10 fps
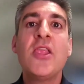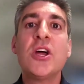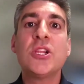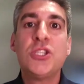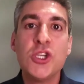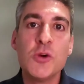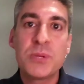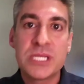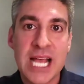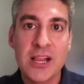The
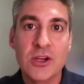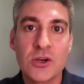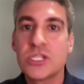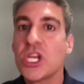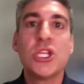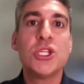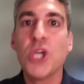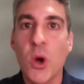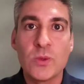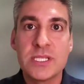dupe sellers
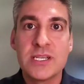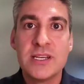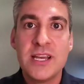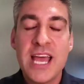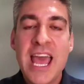don't.